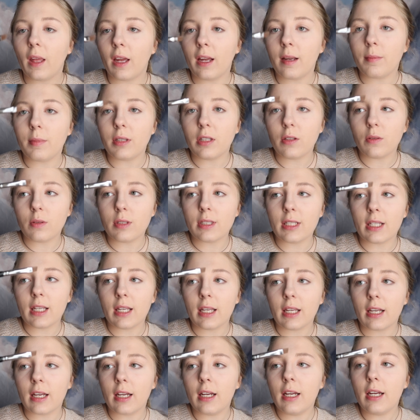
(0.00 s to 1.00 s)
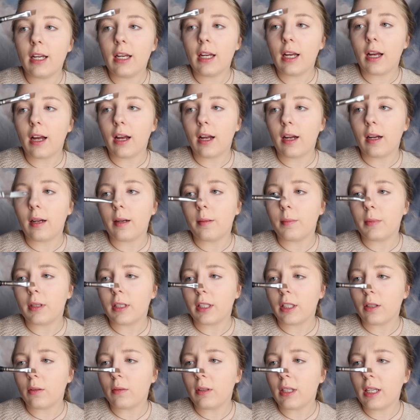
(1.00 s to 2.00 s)
I'm using
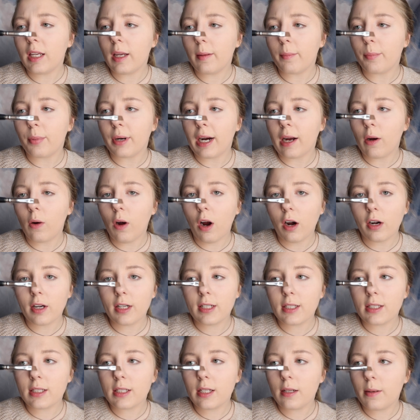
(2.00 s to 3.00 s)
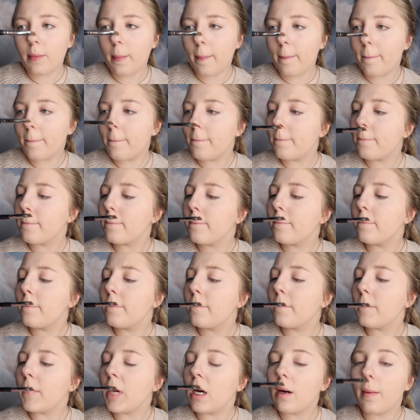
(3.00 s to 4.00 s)
Unique Brow Artist
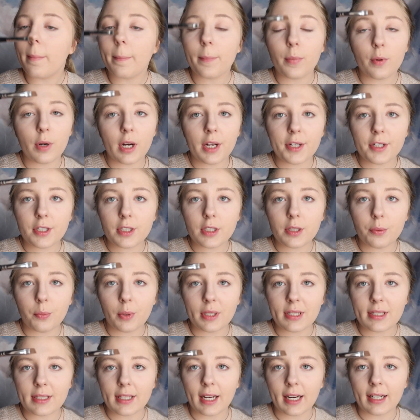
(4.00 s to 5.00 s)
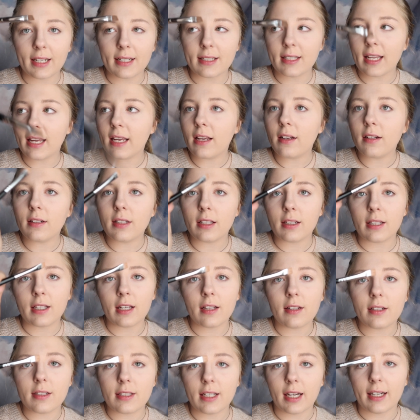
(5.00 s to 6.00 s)
brush. One side is angled and
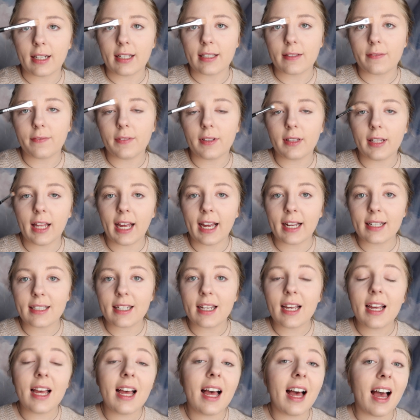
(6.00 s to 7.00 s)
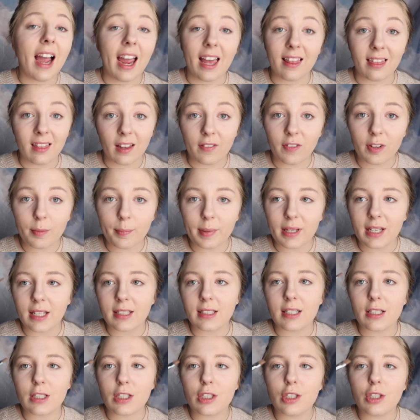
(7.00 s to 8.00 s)
the other side is flat. I love it
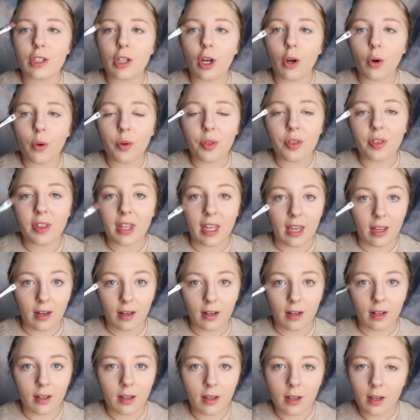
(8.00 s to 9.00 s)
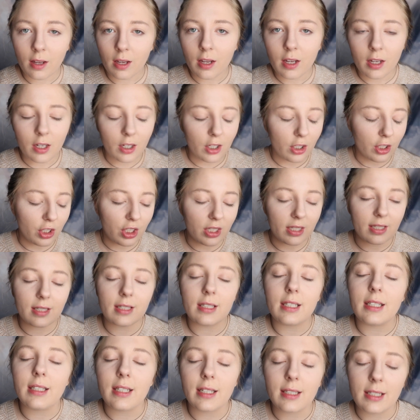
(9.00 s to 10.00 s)
because it's so thin.
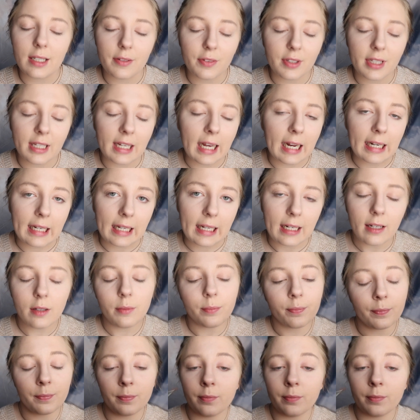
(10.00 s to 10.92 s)
It does everything I need.